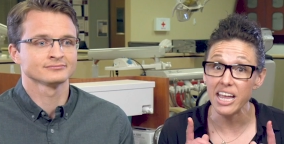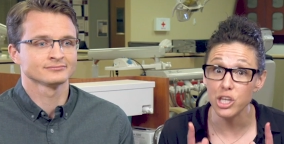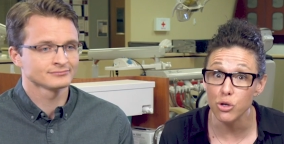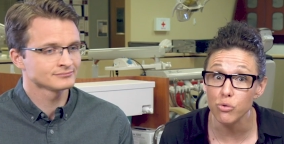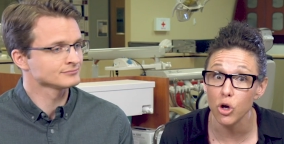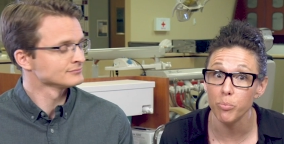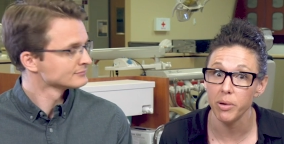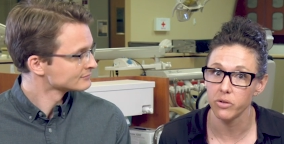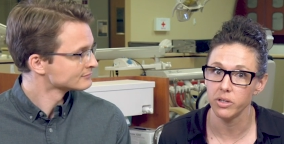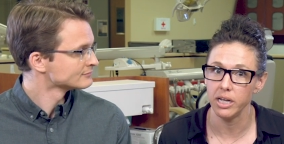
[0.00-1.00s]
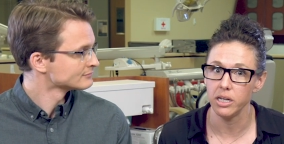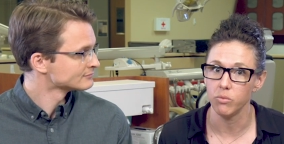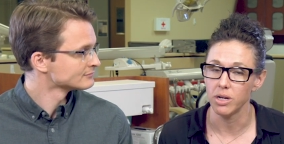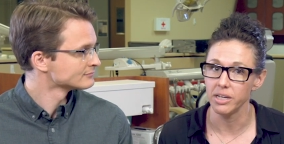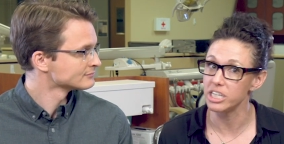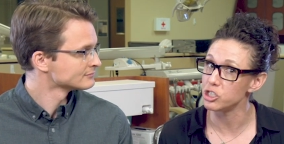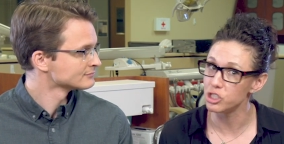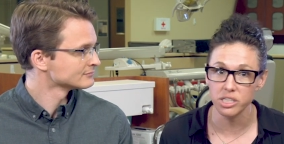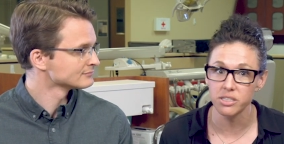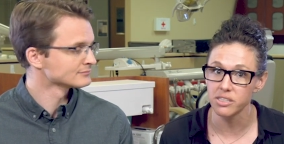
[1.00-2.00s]
Speaker 1: And you know better than anyone, it
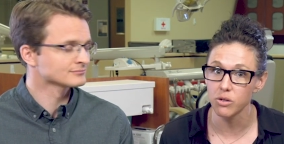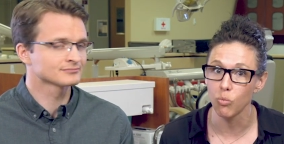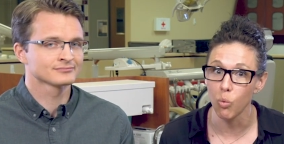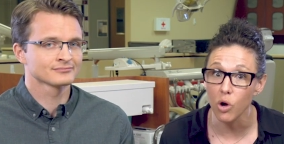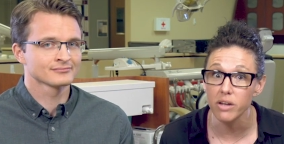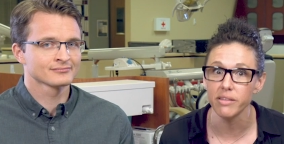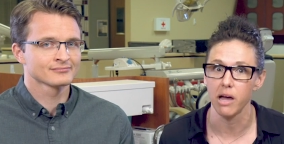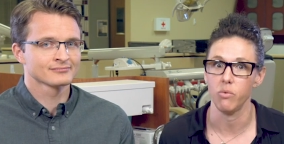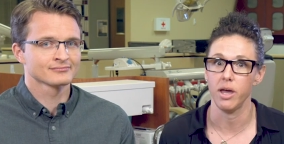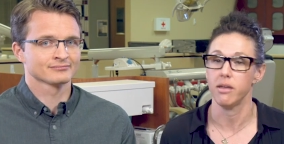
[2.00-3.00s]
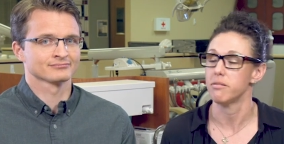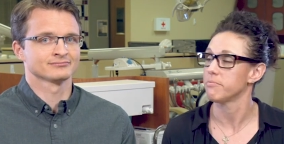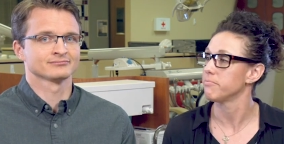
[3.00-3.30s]
just doesn't work that way.